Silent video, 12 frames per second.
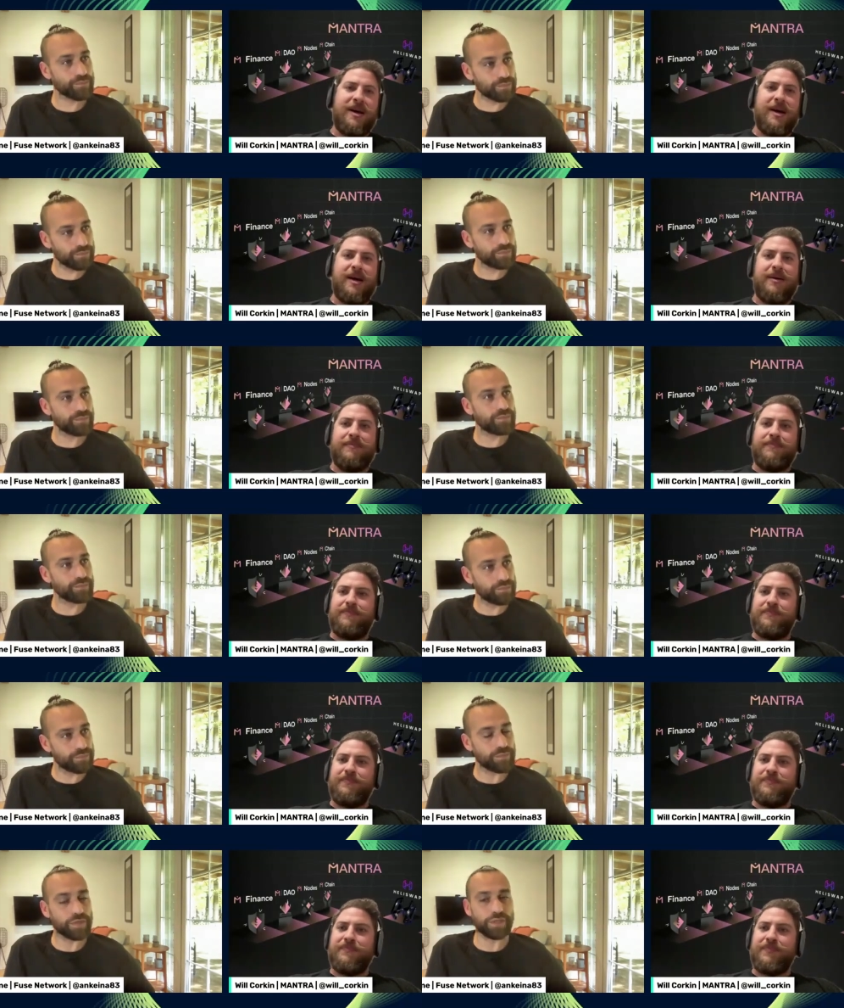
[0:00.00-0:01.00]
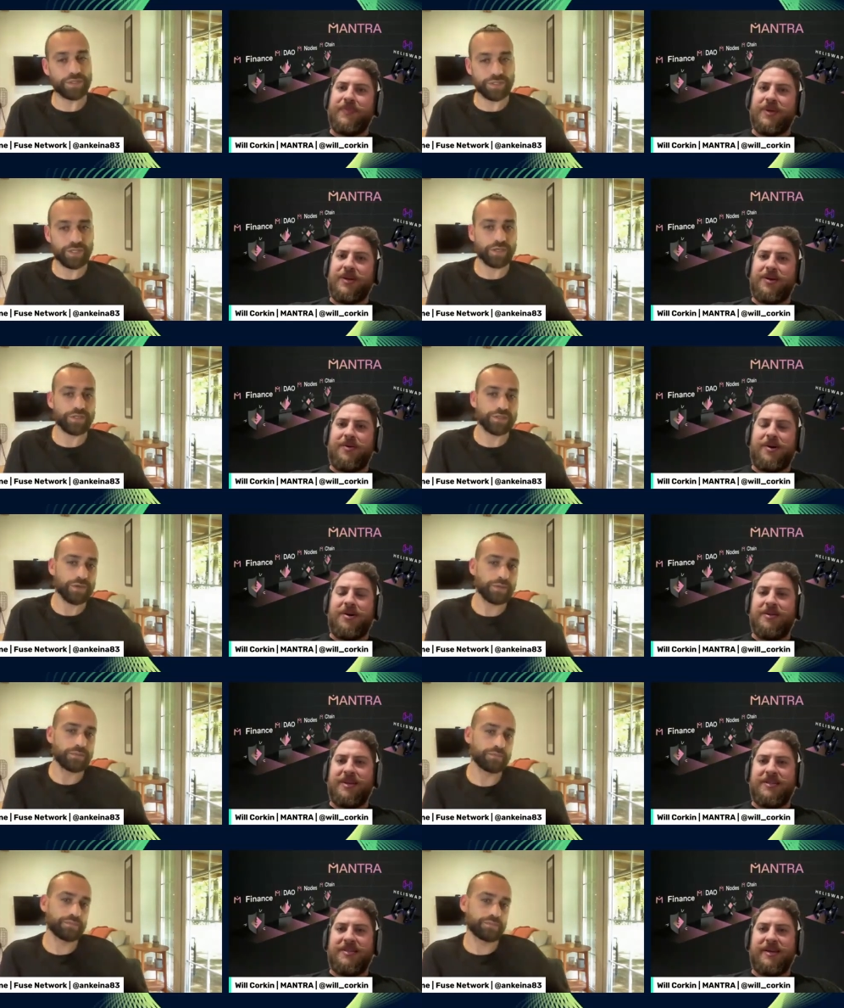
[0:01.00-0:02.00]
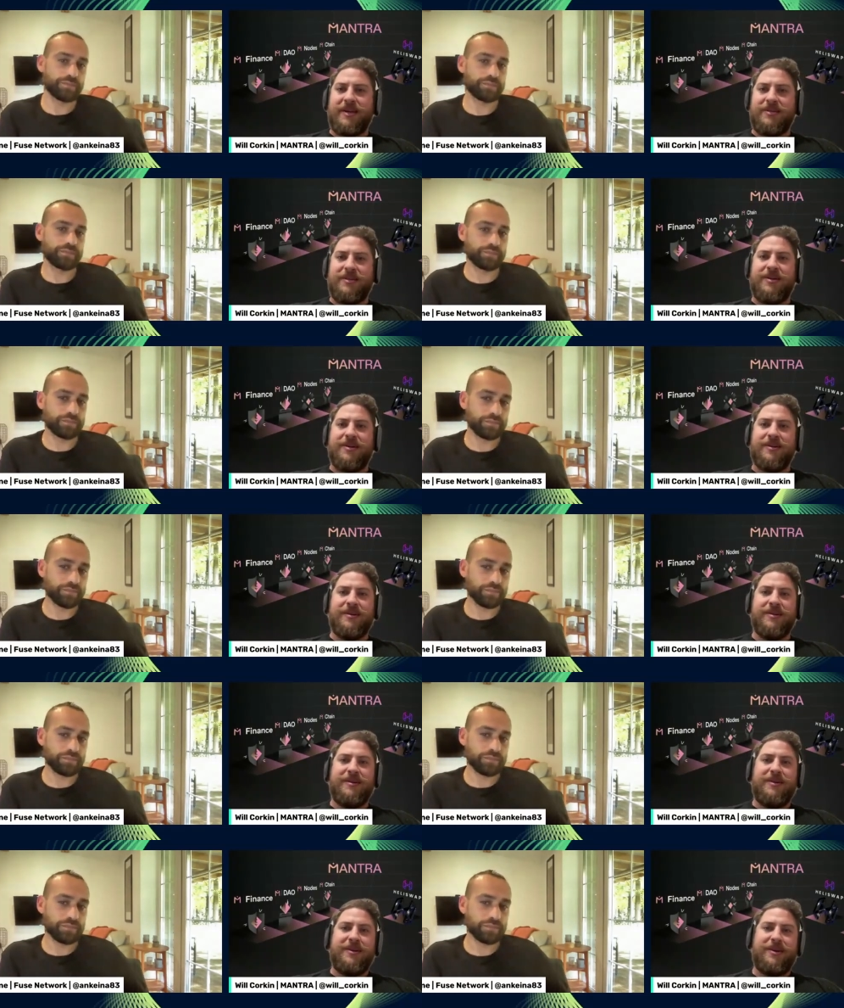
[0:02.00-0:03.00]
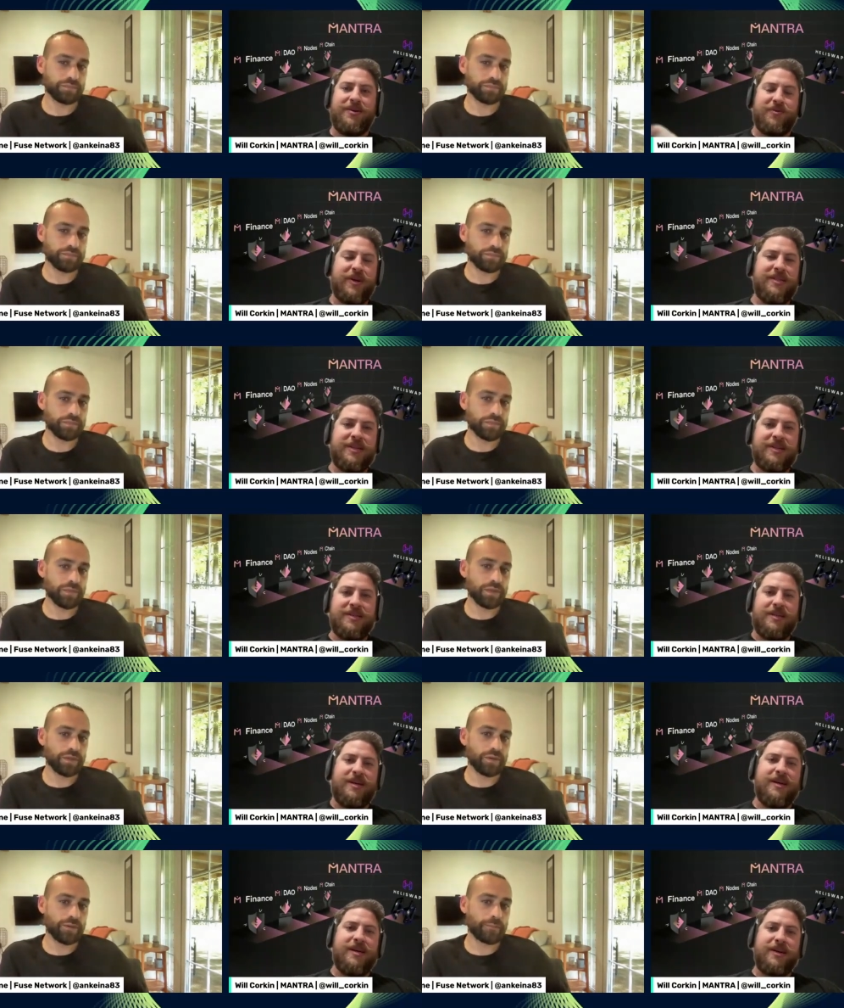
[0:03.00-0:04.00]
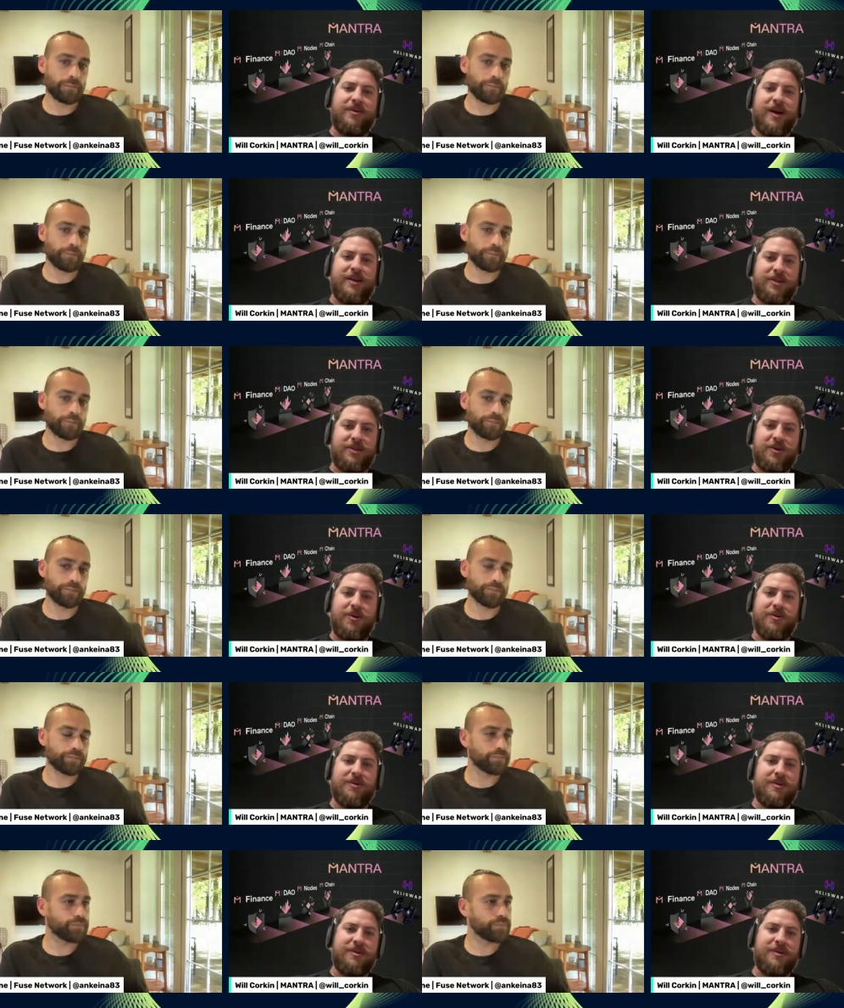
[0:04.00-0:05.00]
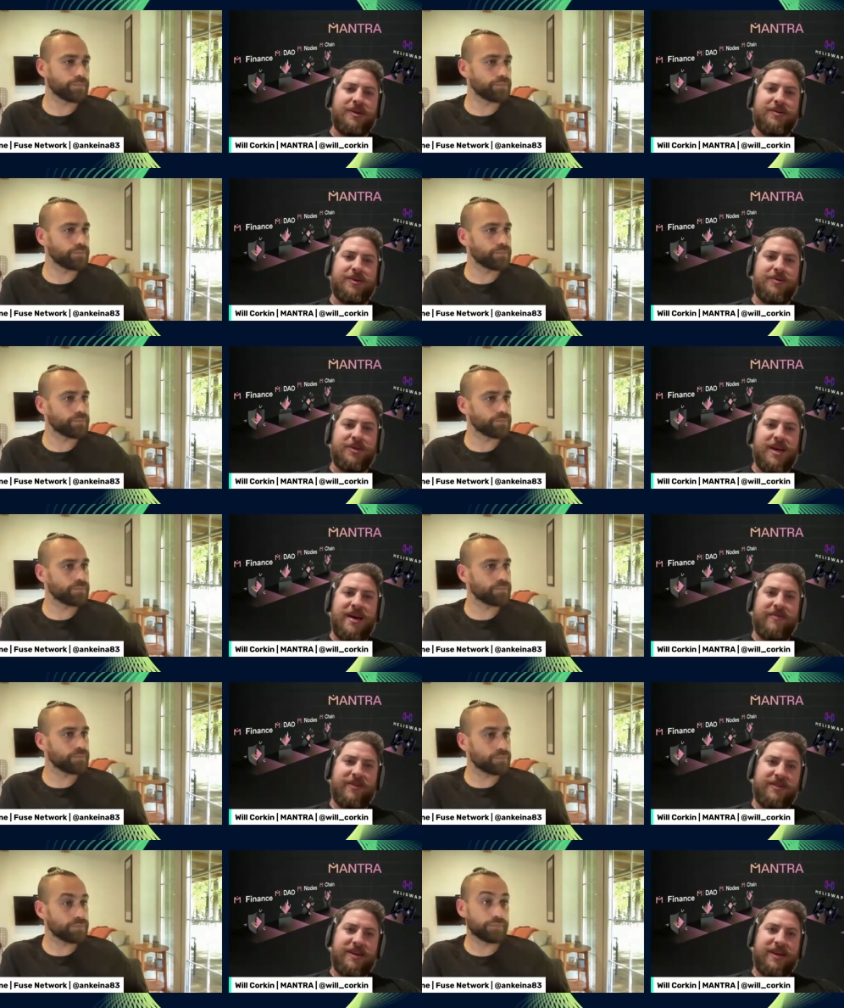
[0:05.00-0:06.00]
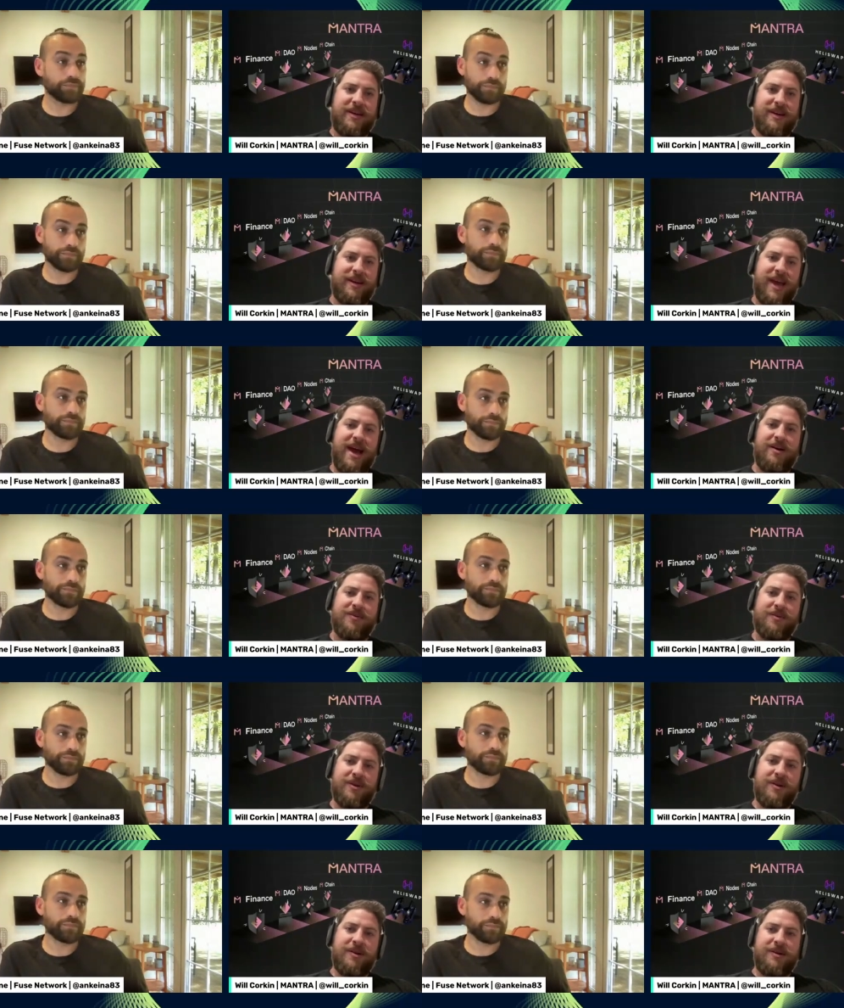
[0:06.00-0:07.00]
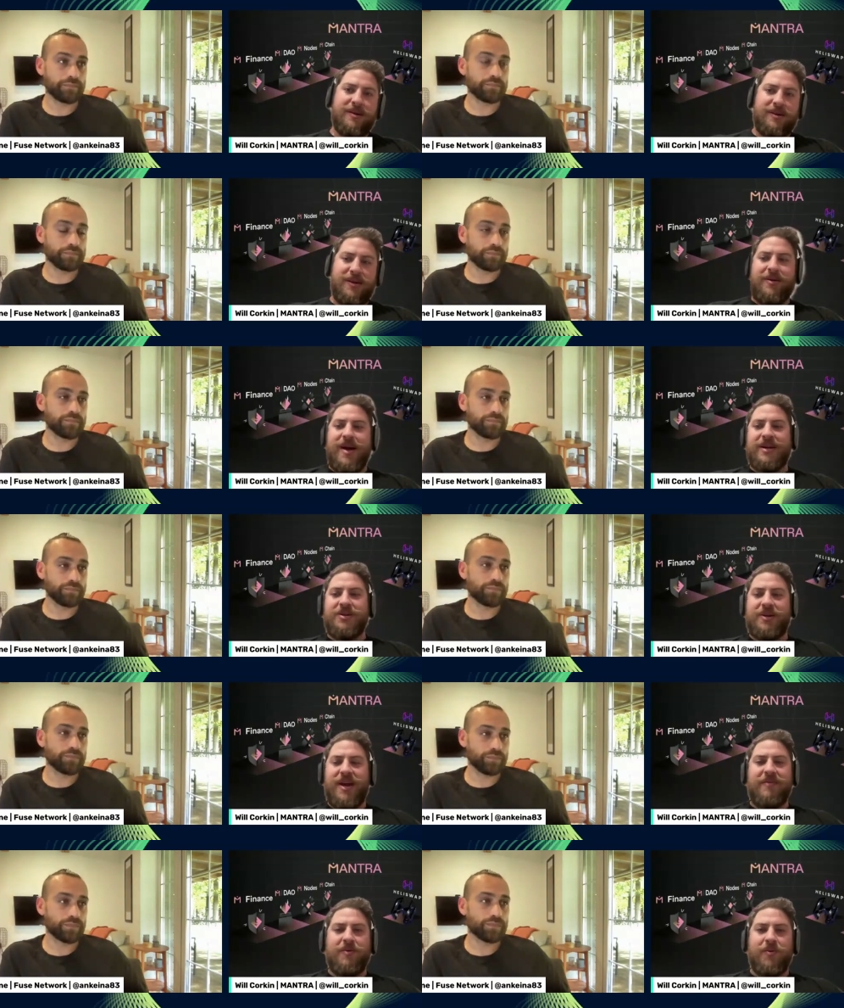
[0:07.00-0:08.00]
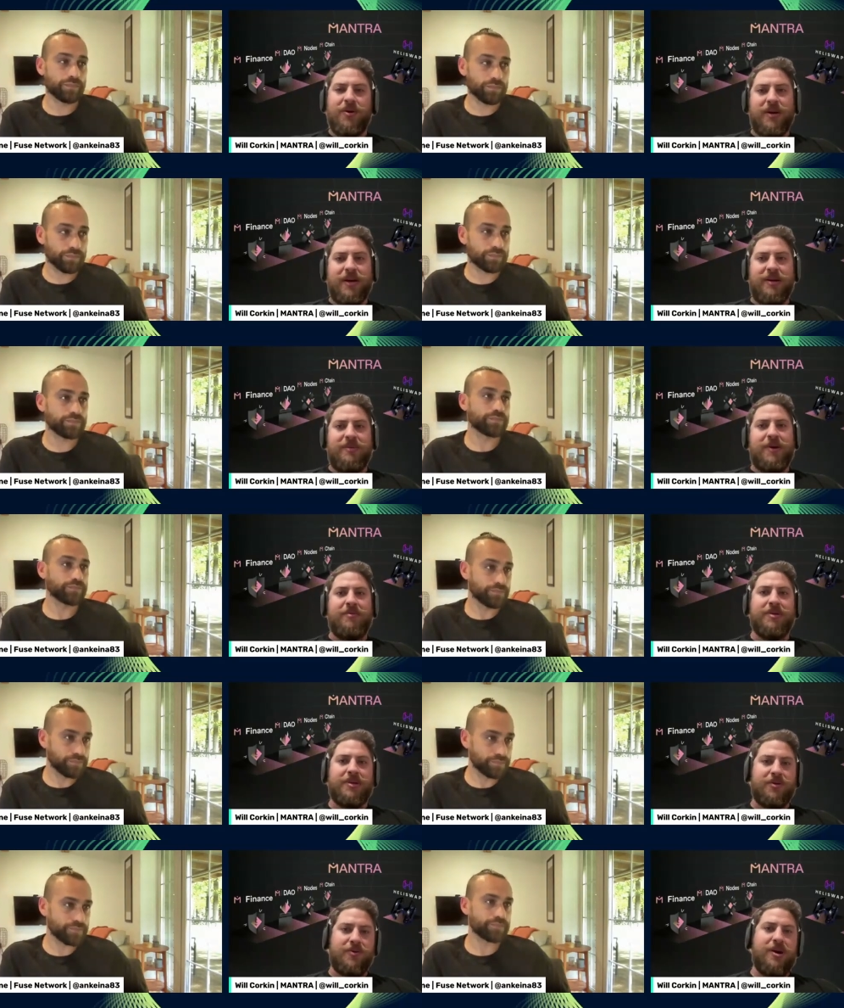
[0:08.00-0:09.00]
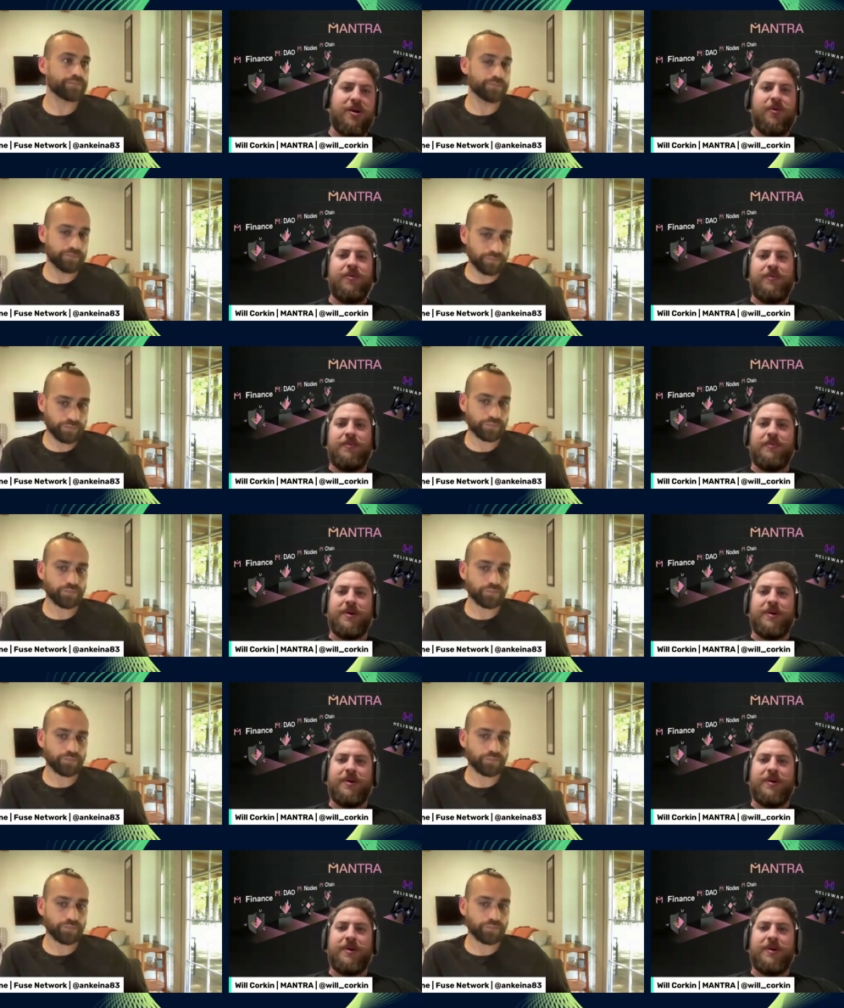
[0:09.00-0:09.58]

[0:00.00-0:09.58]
Speaker 1: Um, yeah, you nice. know, all of these things are you know reasons to you know not just hold. You know, don't just have it sitting in an account. You know, actually have it working and be able to grow.